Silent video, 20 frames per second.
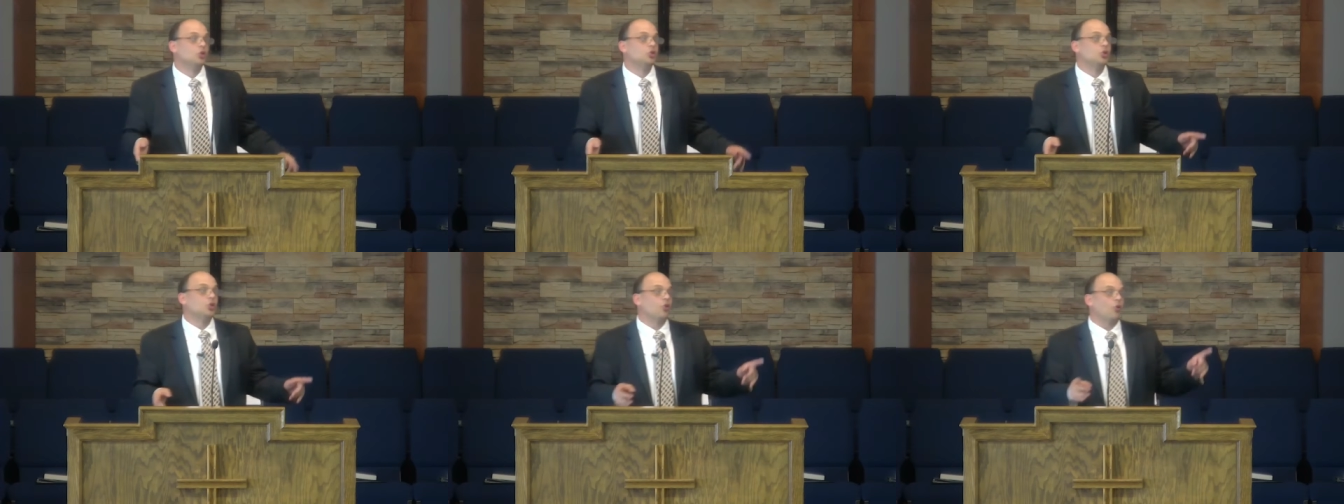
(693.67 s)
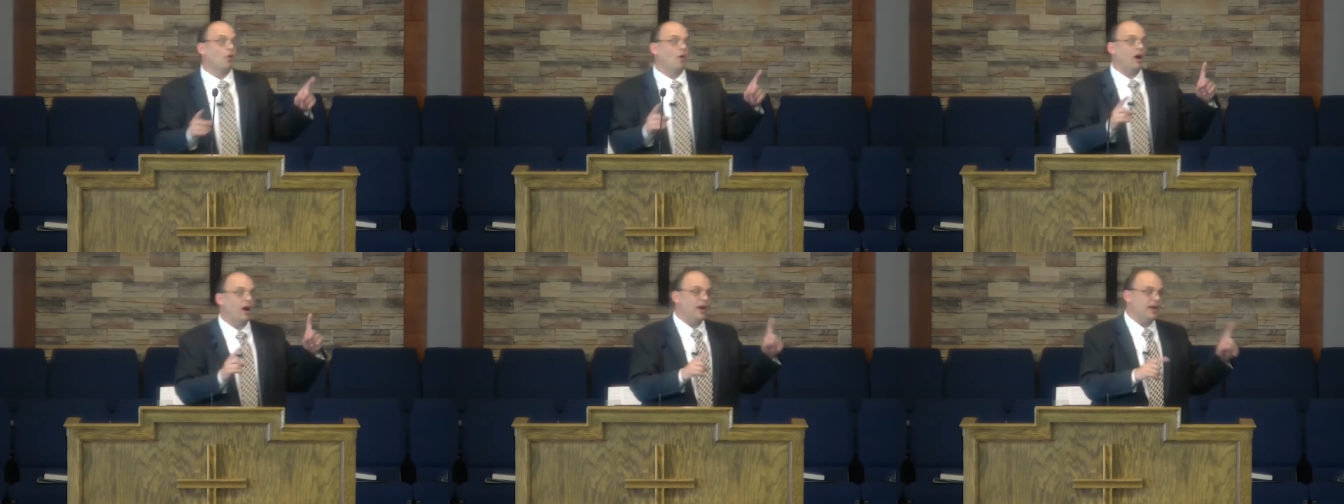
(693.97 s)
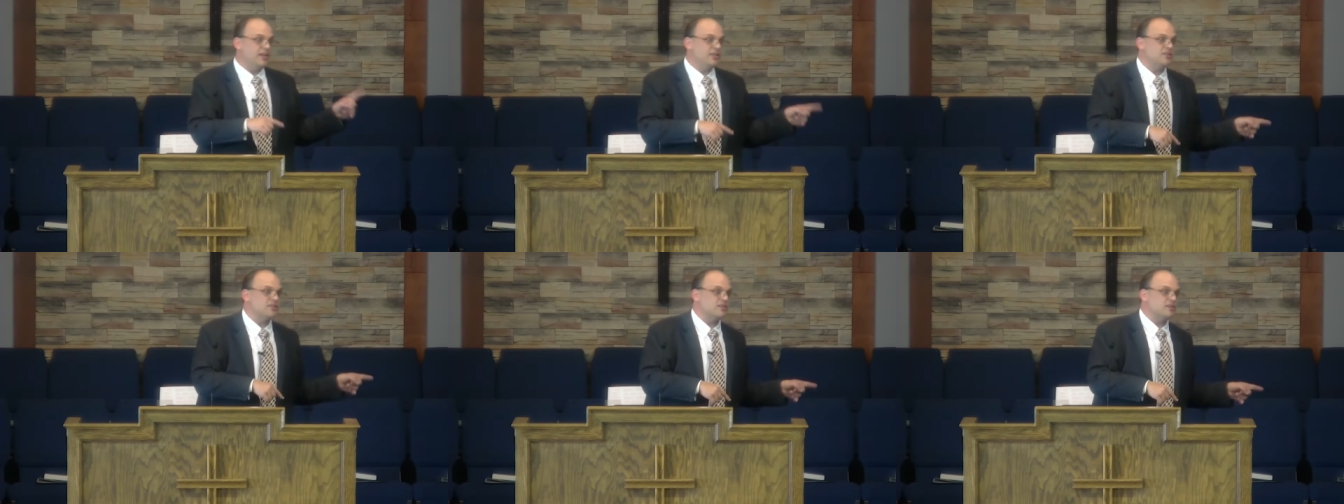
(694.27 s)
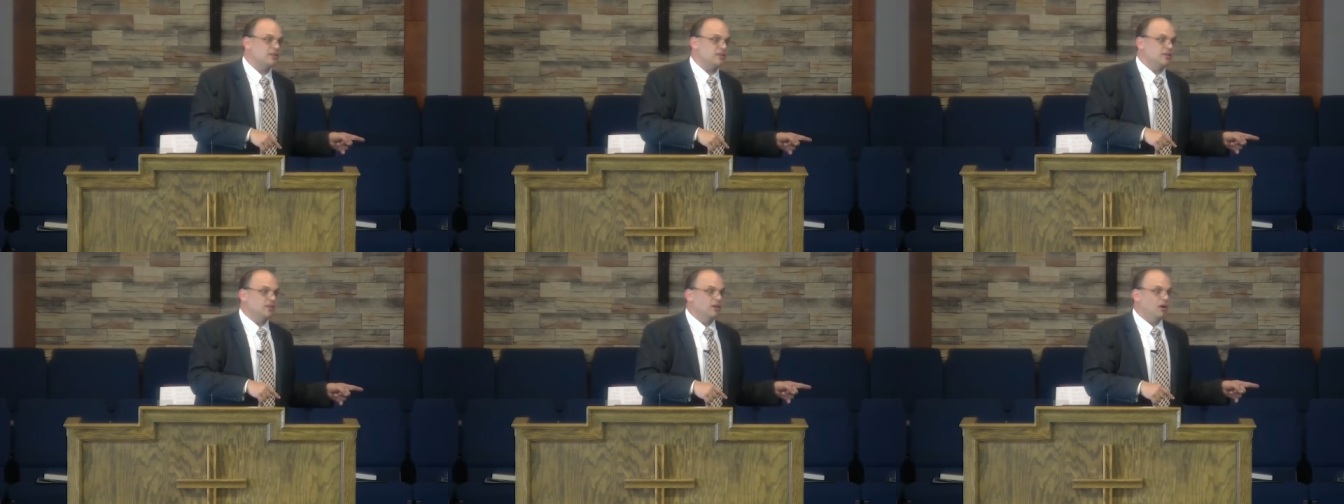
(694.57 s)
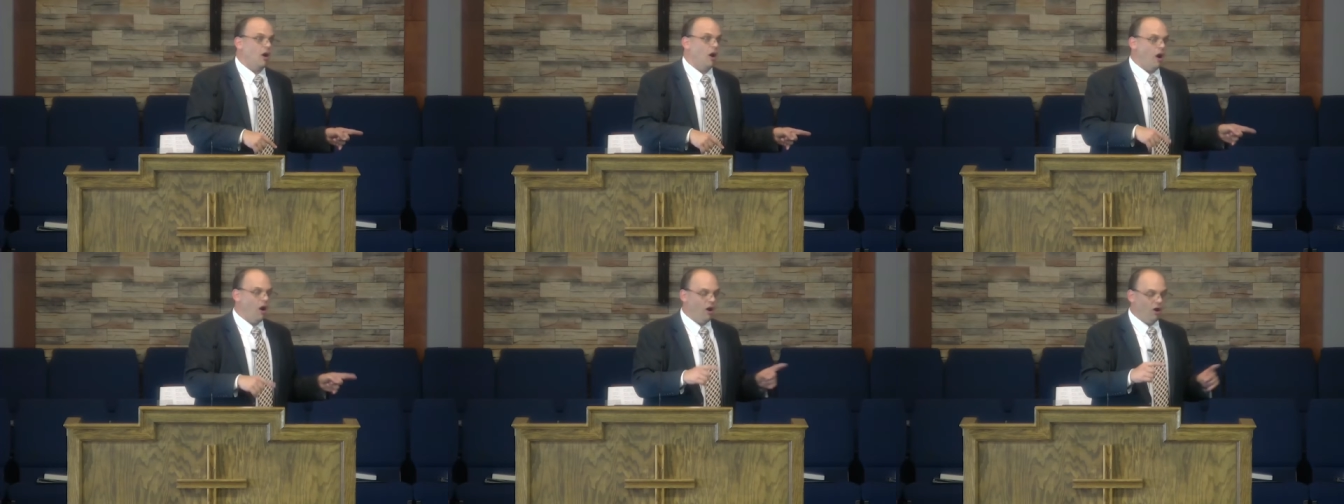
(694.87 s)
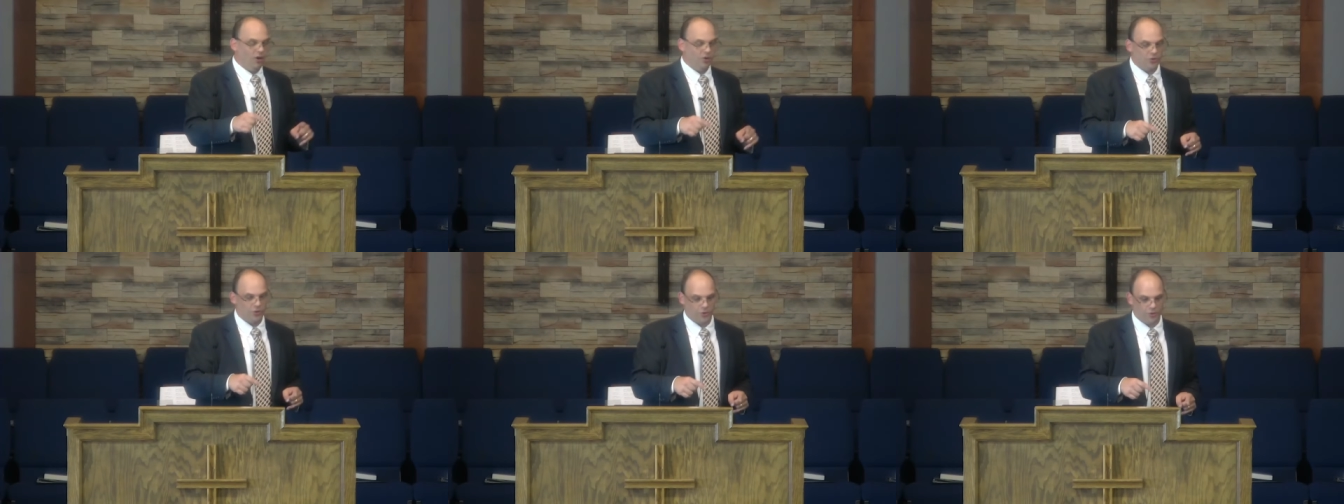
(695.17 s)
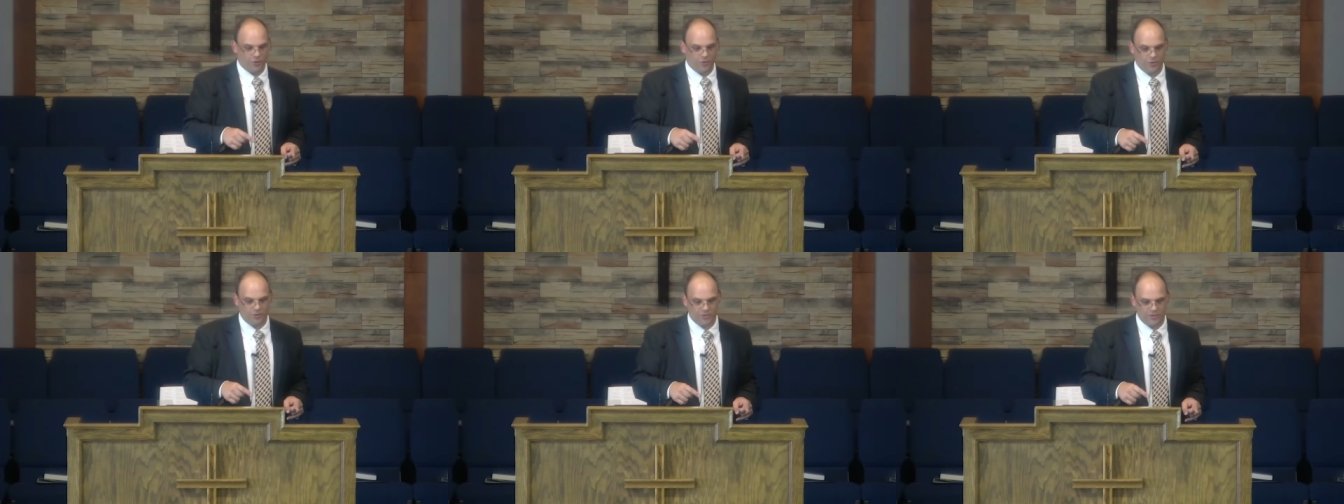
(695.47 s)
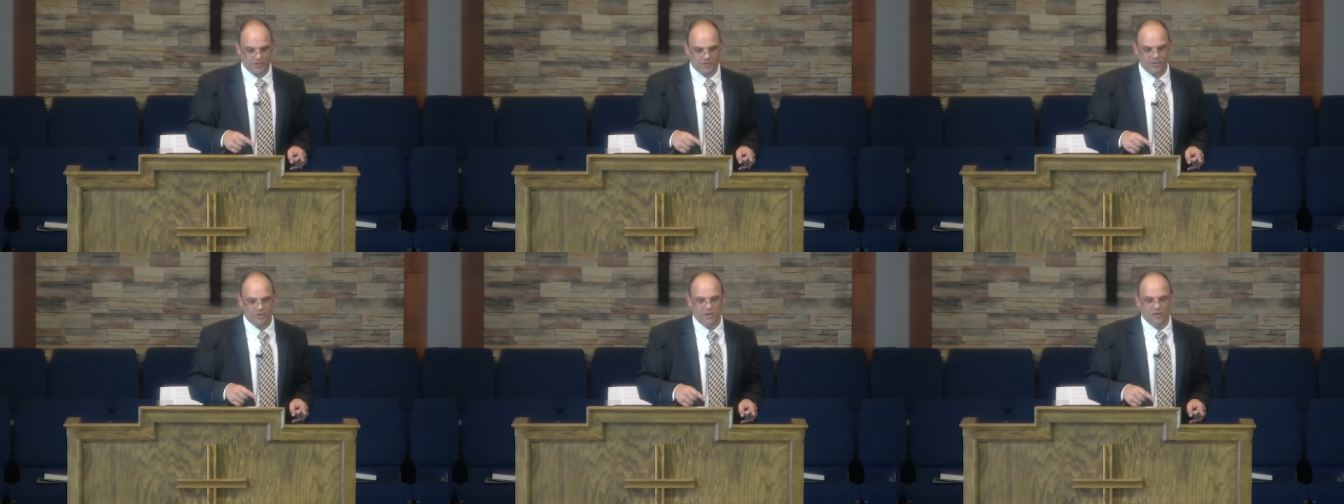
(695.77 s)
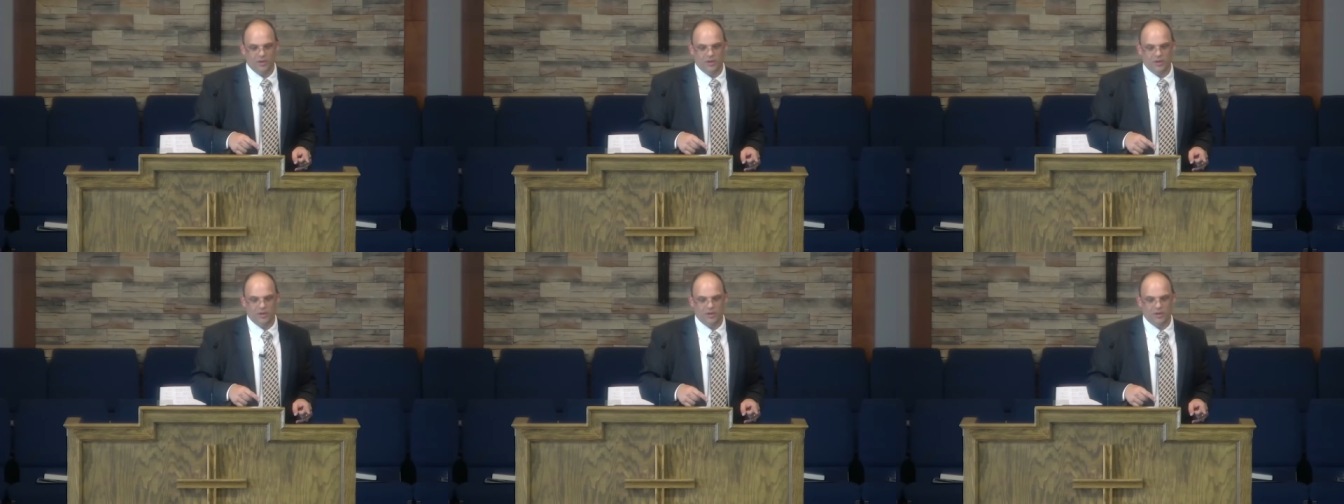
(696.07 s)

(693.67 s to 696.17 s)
Christ honors,